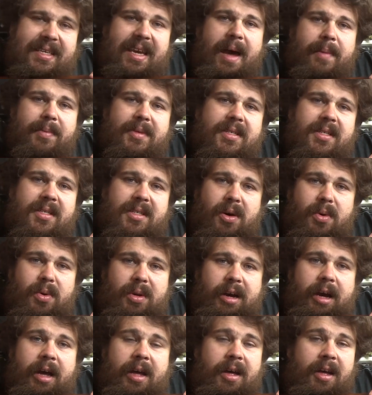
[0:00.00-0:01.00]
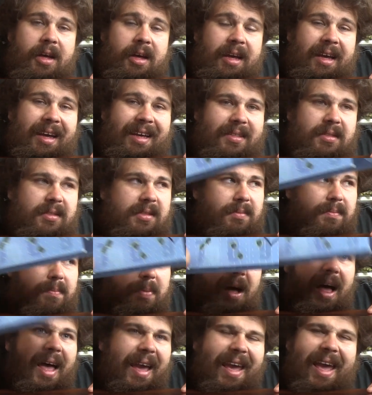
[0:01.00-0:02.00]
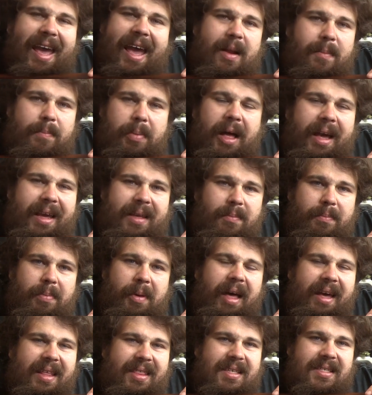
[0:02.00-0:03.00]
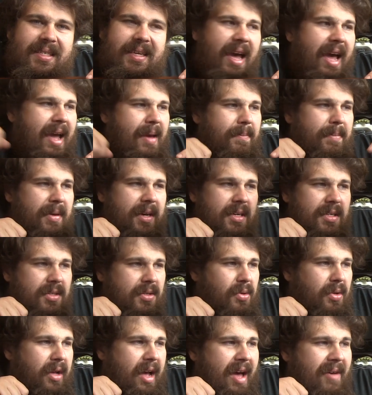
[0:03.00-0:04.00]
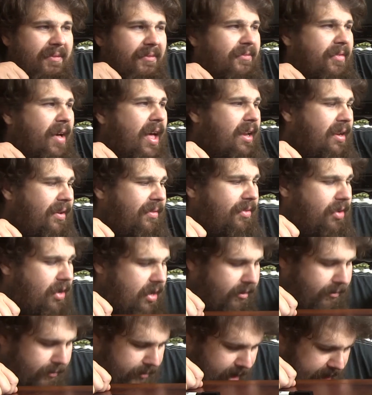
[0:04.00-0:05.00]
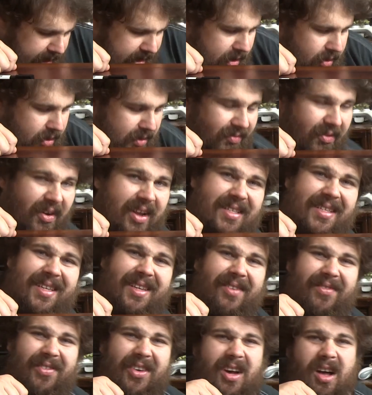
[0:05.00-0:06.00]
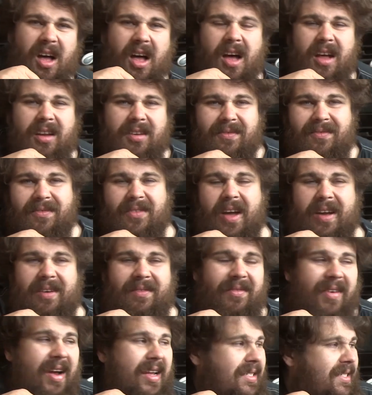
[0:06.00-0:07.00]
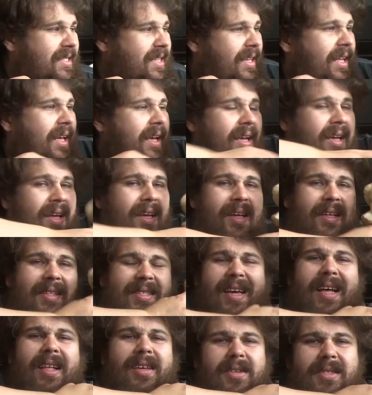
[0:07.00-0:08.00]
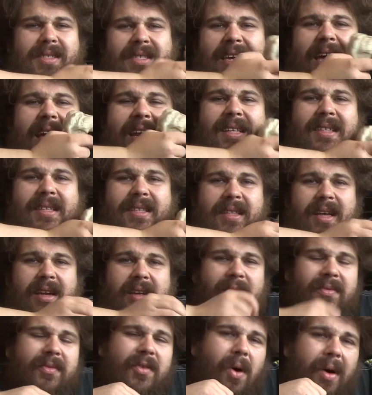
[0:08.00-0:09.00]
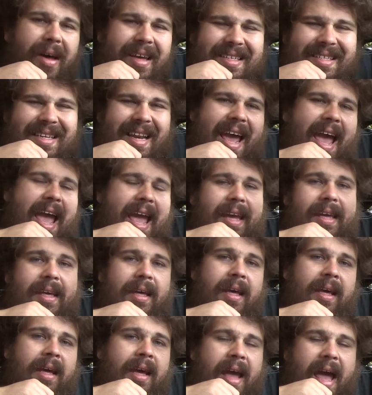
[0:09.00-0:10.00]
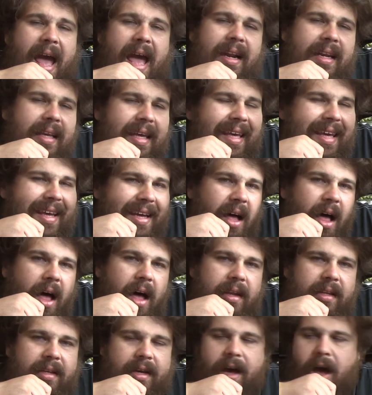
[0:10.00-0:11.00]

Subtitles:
Captain Sonar. Buy it. Buy this game because you'll have fun if you can find those friends. And if you can't find friends, then tell your skeleton that you've got his leg and he can't